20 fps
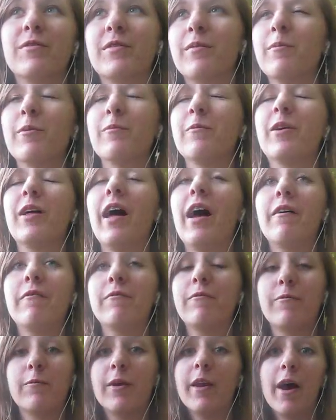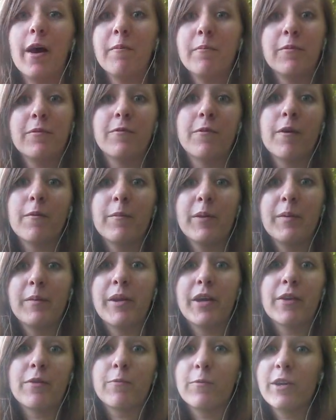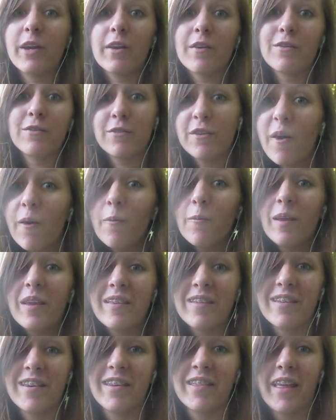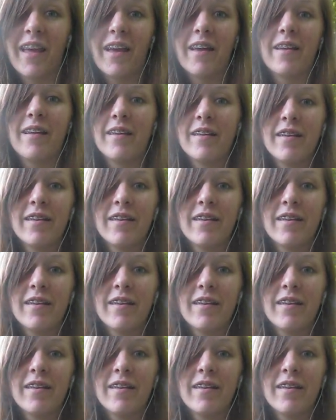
Someone will have one up before me because we are so amazing like that.